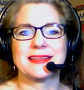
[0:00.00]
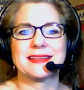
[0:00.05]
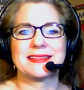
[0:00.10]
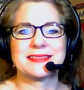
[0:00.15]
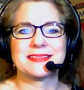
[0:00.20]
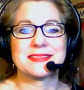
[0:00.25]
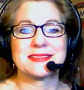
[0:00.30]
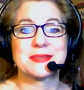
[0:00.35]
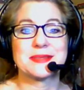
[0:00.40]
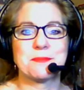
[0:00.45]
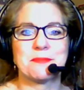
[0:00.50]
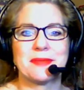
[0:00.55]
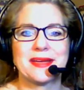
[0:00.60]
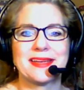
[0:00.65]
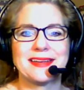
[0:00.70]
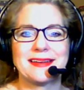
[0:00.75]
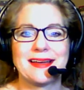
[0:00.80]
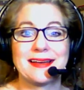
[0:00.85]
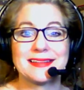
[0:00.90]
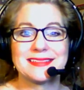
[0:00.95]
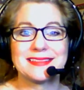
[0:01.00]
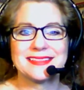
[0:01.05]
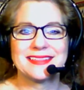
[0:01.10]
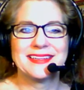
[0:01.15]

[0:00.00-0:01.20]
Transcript: and some might not.